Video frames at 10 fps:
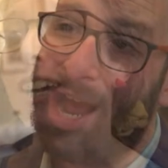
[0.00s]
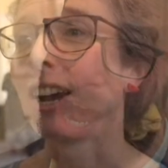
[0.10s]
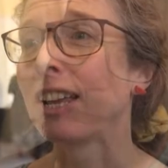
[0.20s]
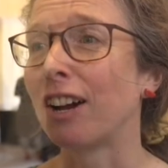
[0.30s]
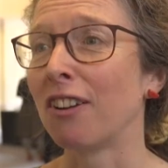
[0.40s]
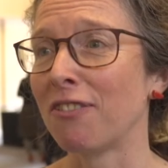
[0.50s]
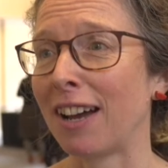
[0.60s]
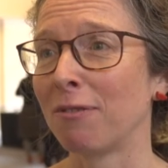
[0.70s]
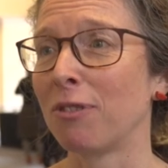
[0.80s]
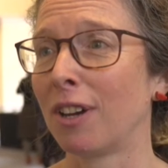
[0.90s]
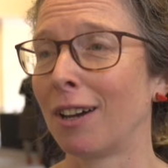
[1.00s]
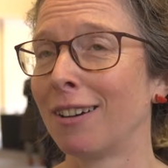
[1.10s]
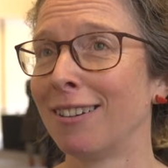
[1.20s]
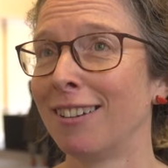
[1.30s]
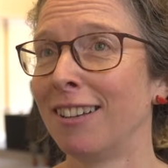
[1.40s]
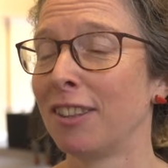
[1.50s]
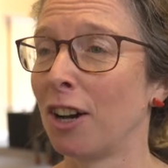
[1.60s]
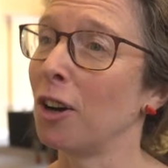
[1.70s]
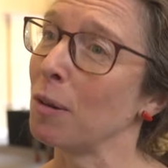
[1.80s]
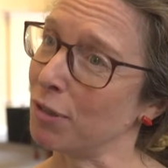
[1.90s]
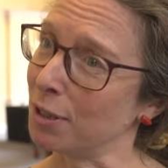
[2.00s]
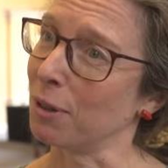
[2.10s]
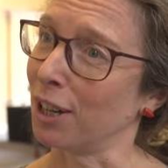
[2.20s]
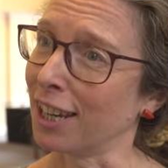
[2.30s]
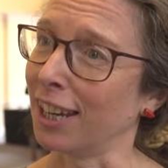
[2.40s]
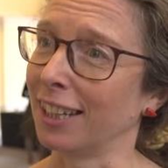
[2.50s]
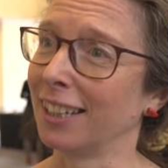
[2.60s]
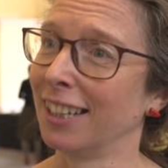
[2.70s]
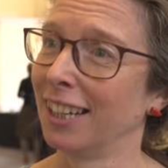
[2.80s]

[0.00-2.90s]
I, I found the, the hybrid working